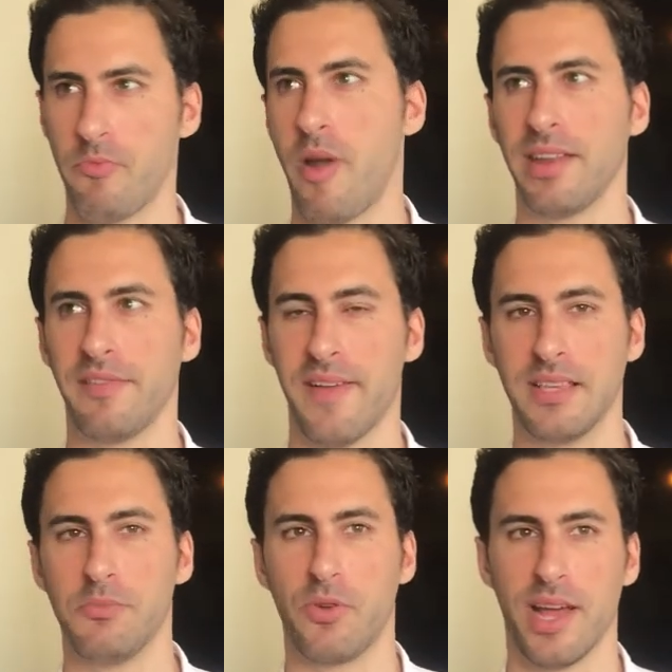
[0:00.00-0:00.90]
running
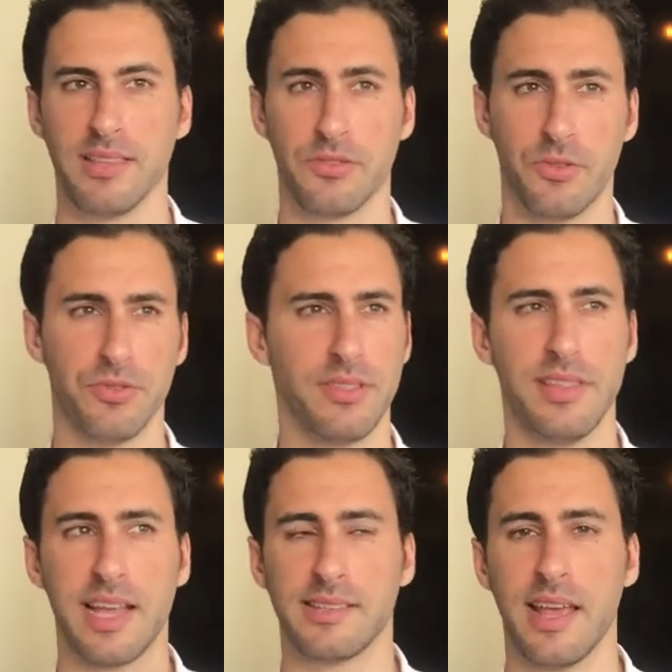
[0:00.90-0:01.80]
Facebook ads, or
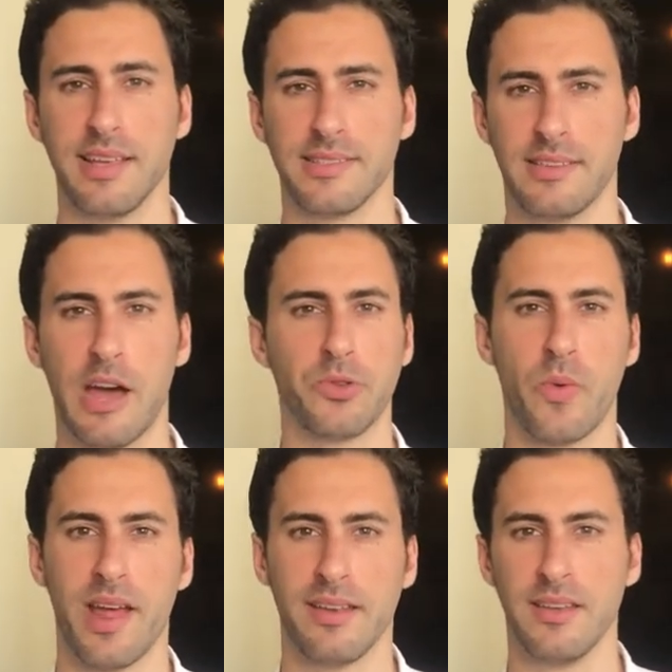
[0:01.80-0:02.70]
next day it's how to
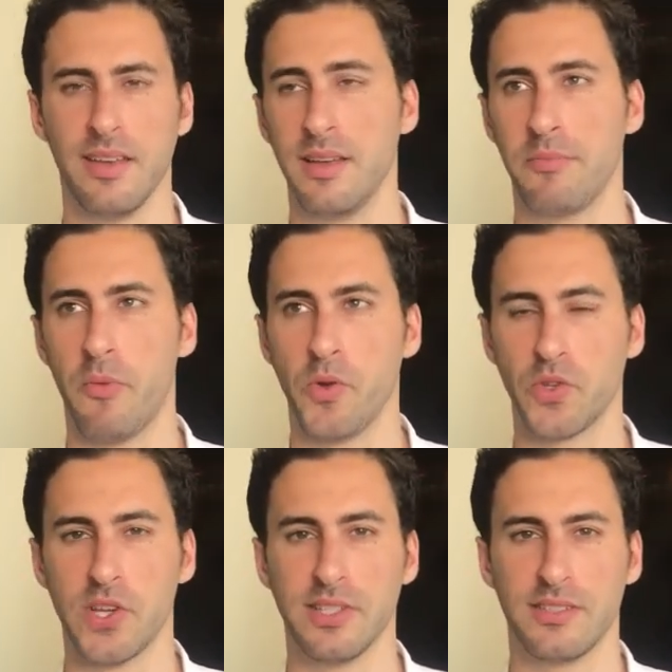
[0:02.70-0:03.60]
run
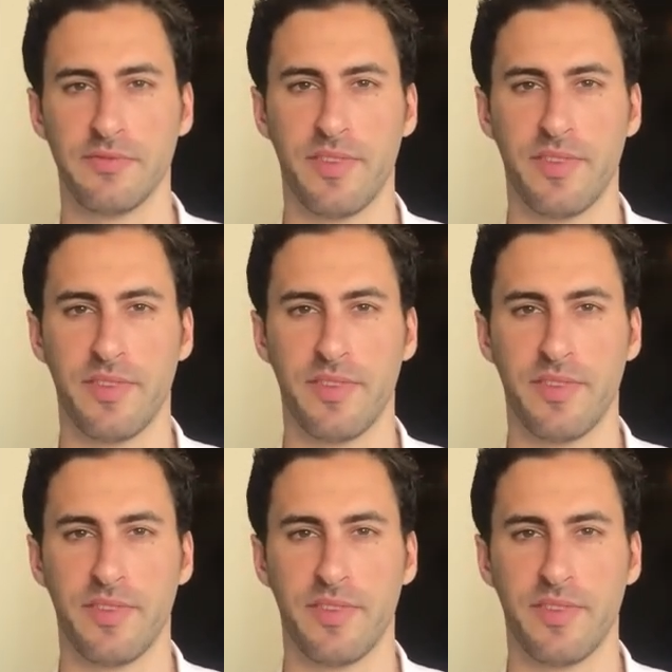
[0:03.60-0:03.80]
promotions,